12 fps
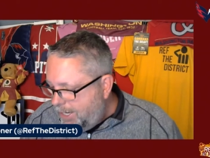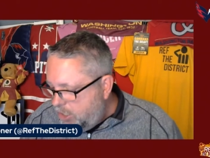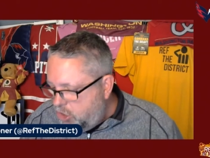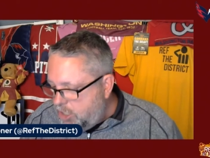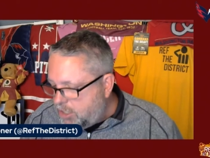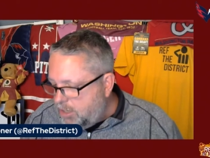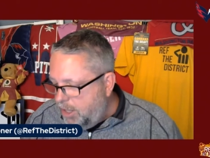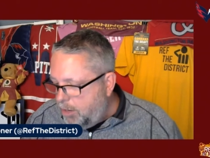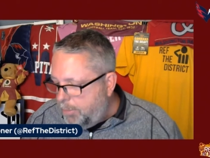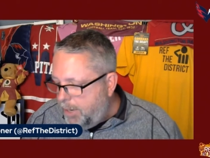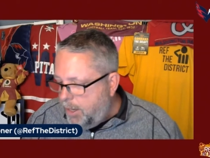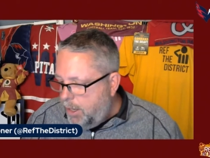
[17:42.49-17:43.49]
just a little
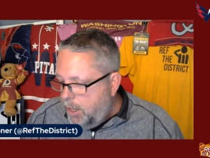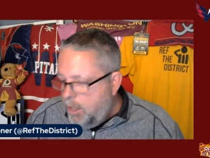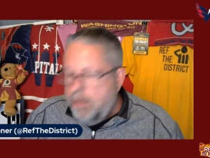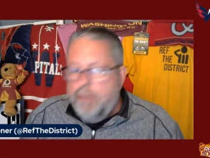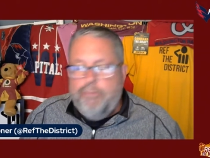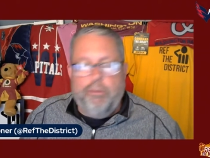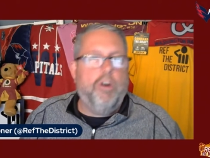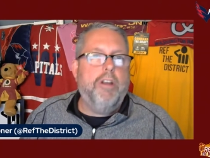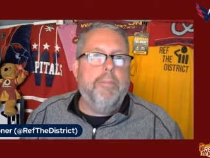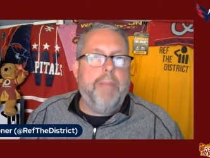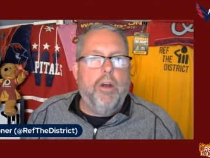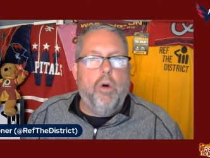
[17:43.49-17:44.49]
bit. Florida
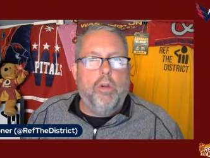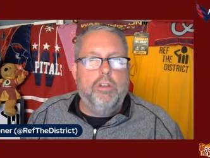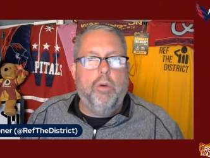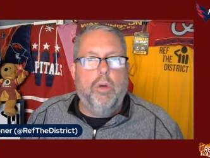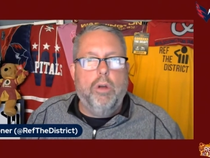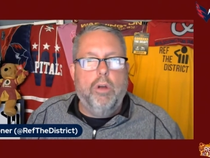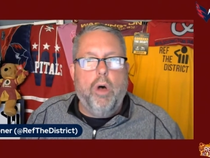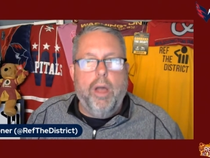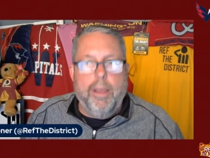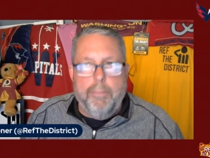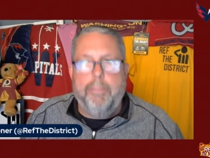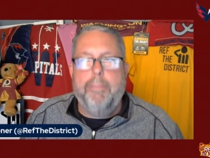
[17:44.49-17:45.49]
had
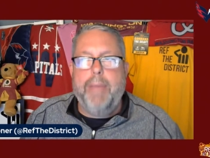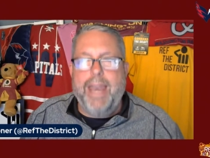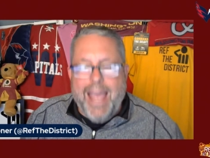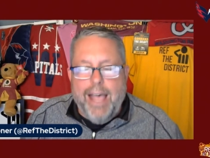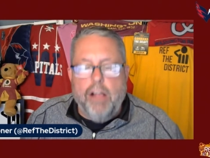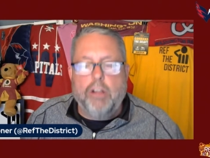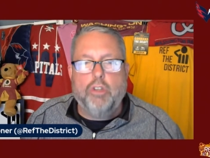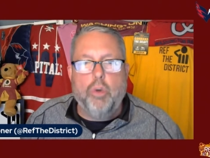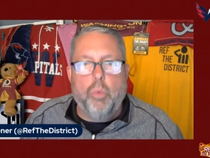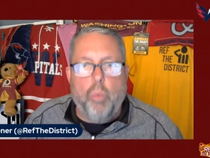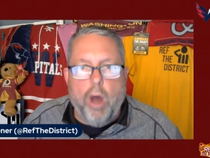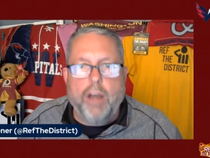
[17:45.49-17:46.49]
been held to
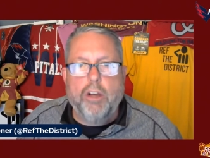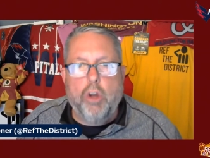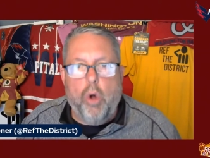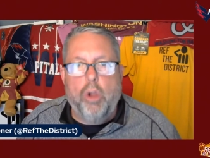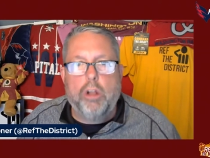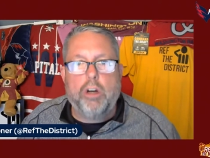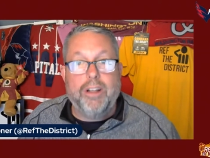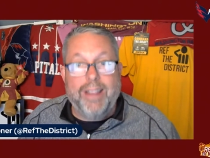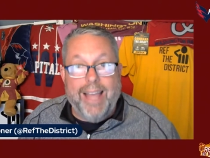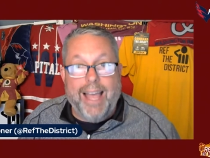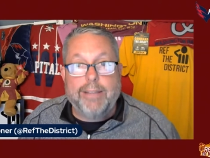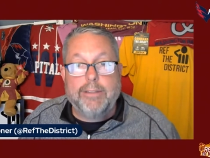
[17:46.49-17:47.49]
one goal or
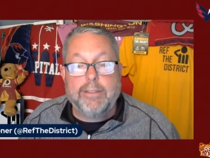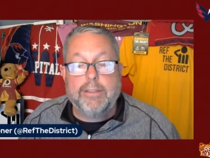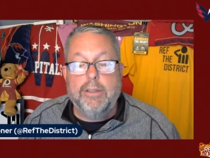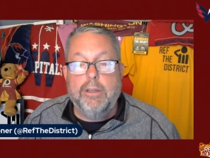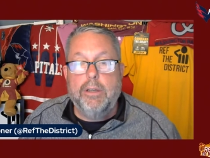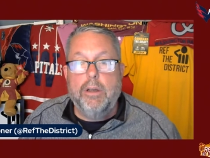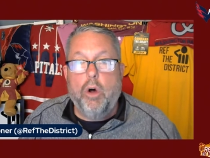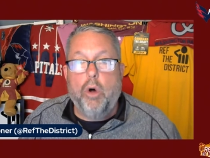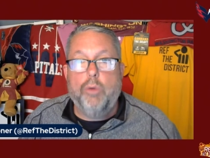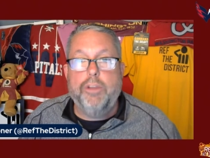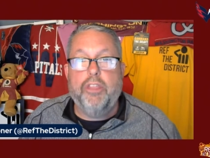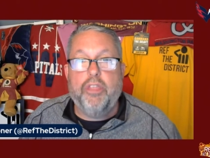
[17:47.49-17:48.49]
less
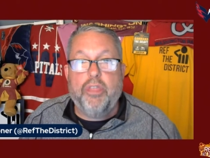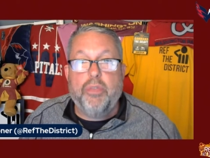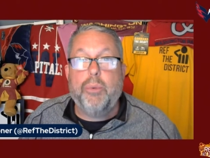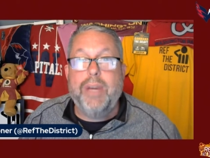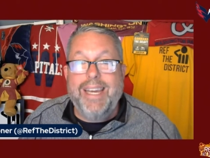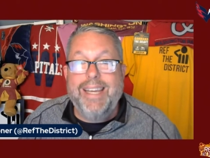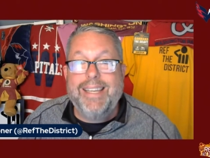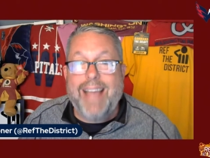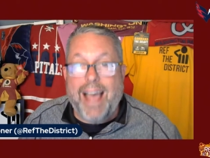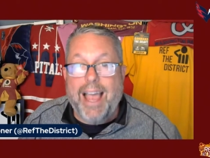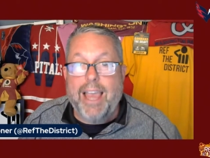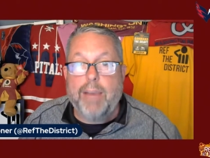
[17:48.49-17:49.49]
only three
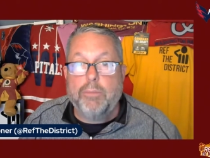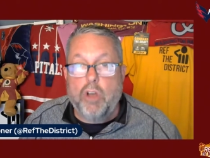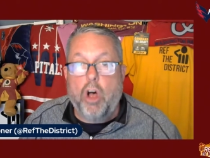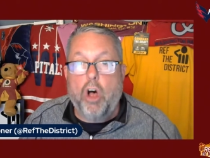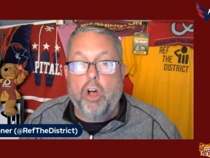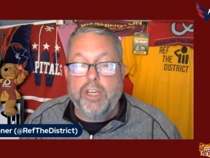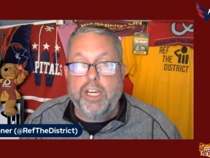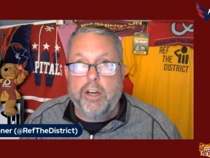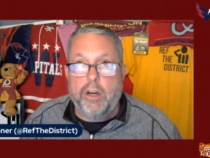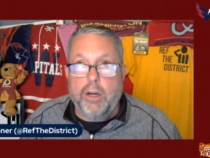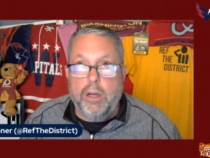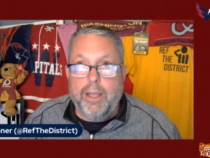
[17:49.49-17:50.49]
times all
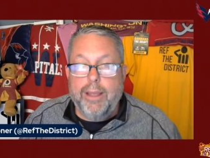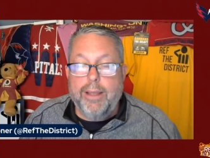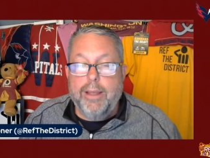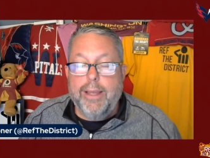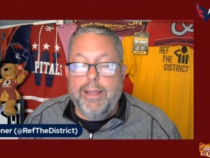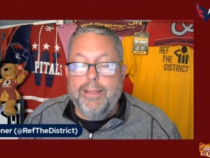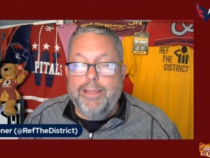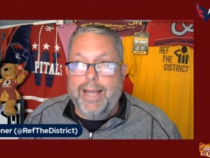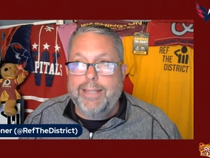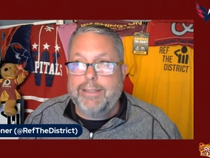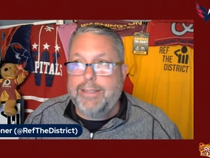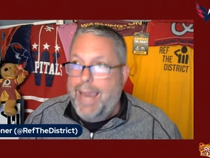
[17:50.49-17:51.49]
year.
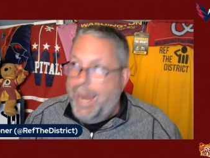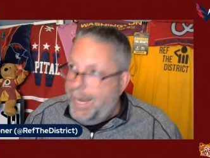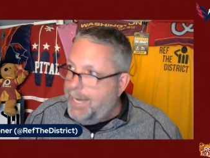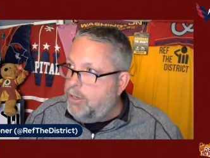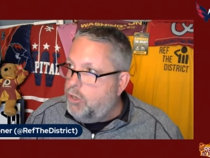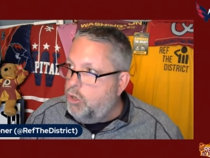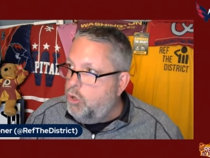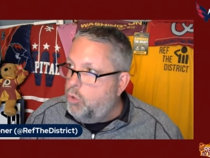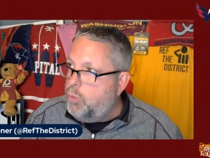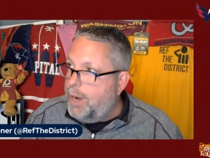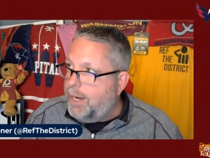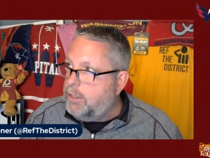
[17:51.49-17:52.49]
That's 82
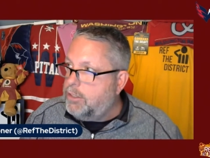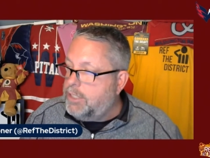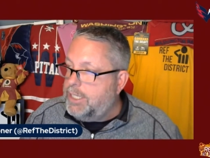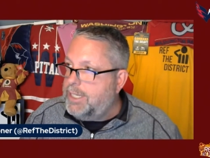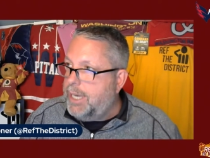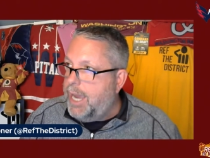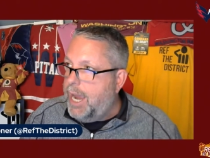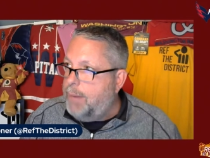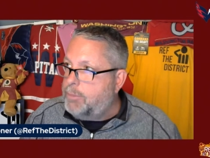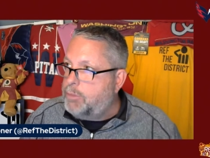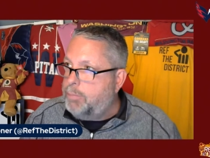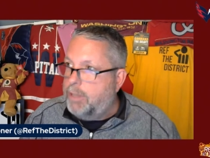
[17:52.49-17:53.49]
regular season
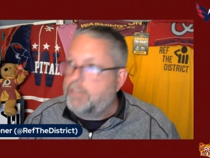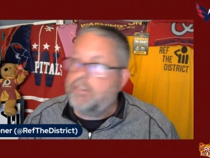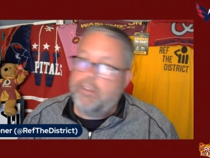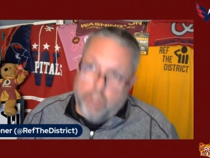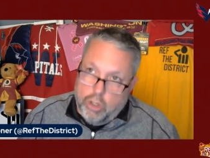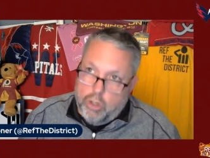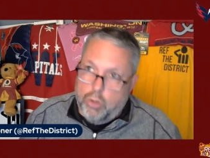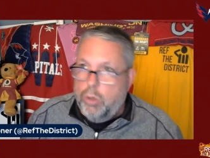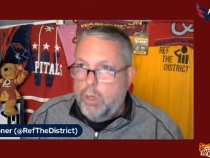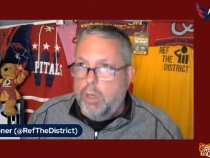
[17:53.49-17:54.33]
games plus the two